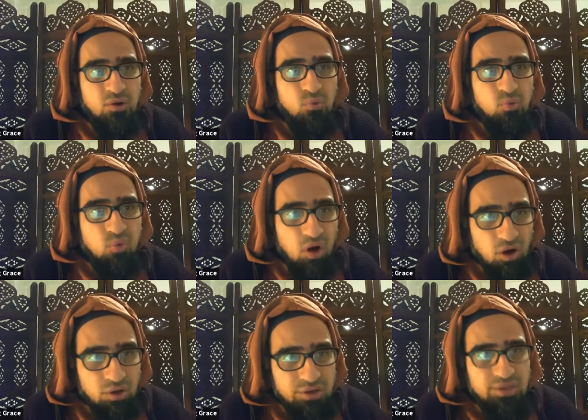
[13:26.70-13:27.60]

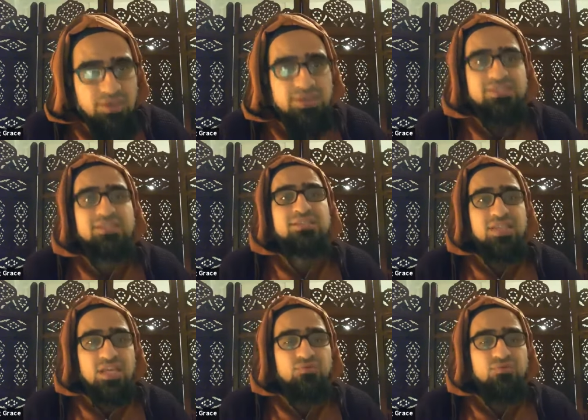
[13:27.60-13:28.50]
one
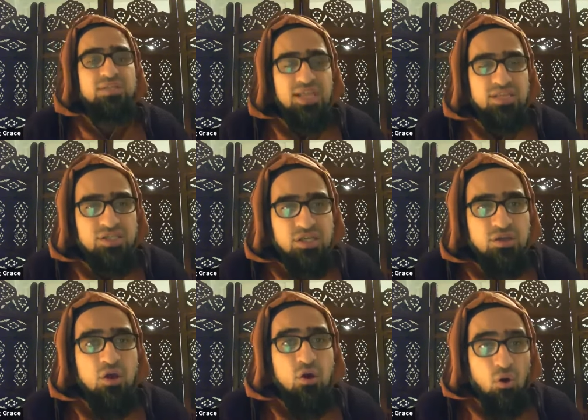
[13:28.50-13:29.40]
sincere
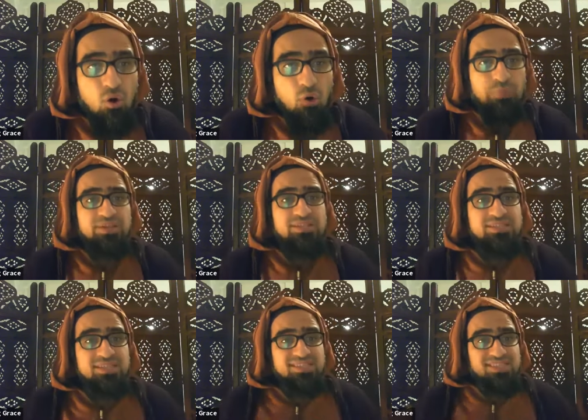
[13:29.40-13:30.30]
intention
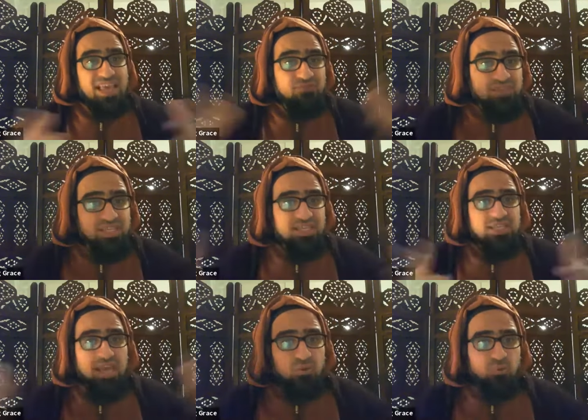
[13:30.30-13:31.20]
opens 70
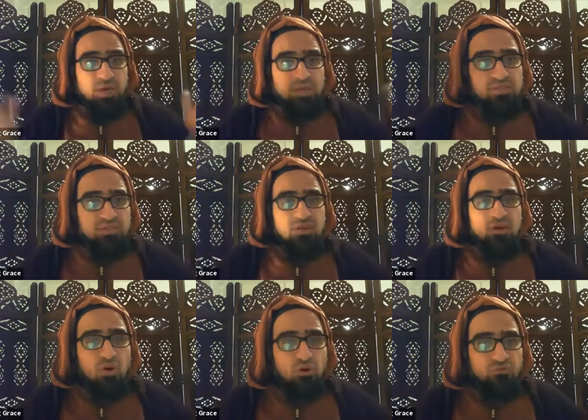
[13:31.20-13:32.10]
gateways
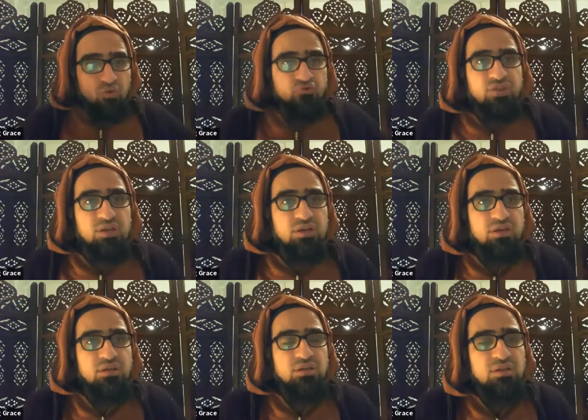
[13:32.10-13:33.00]
of tawfiq.
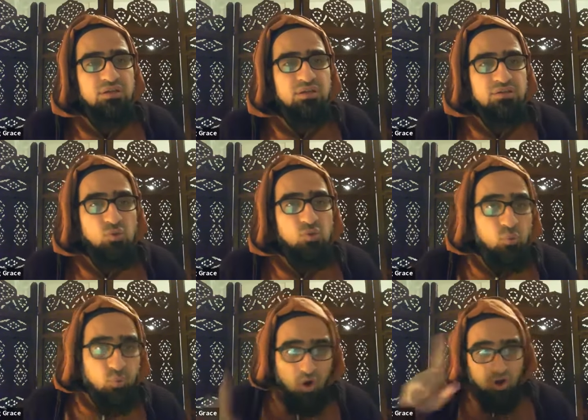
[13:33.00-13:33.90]
So
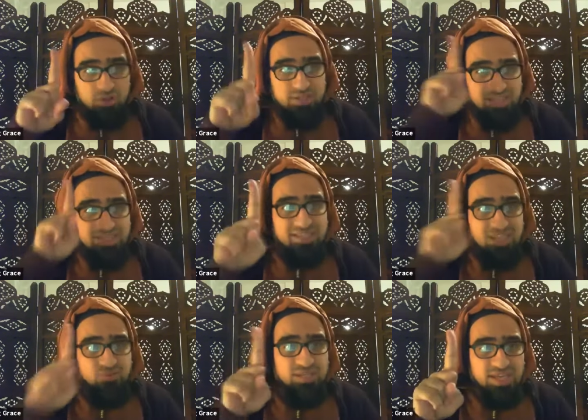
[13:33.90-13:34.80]
one
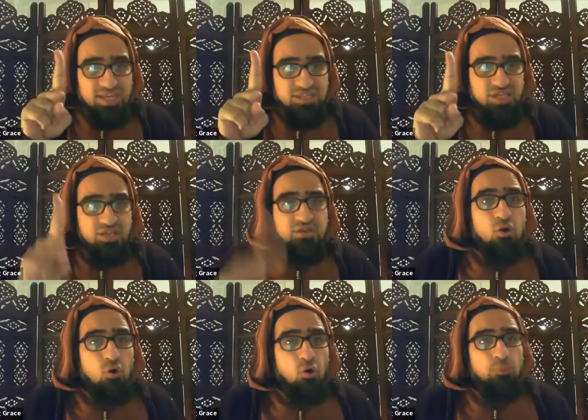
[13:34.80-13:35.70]
sincere intention
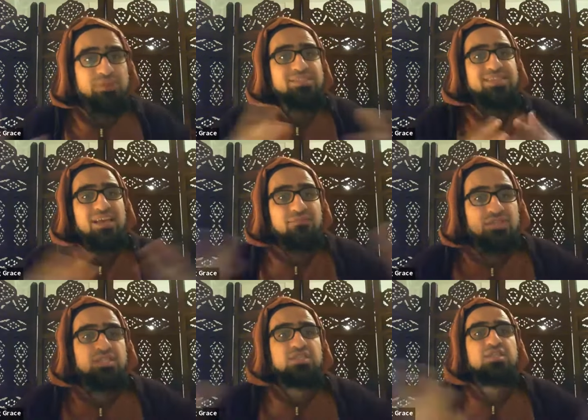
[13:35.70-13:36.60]
opens
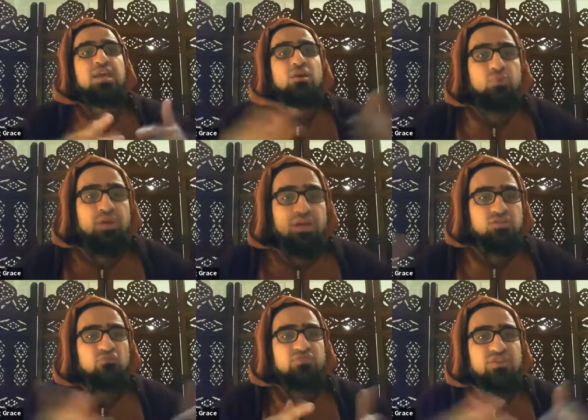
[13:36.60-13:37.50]
70
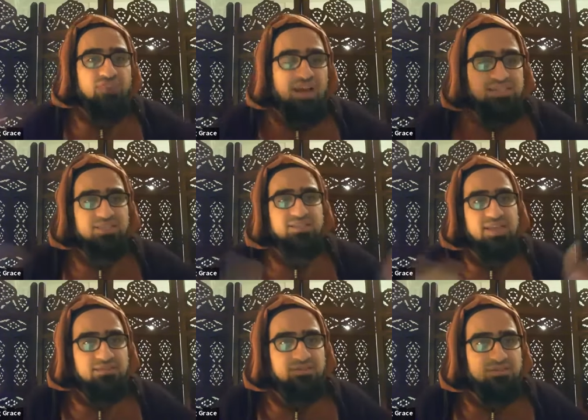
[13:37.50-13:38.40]
gateways of divine
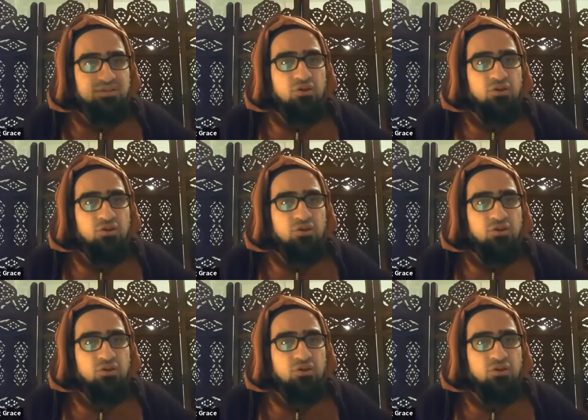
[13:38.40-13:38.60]
success,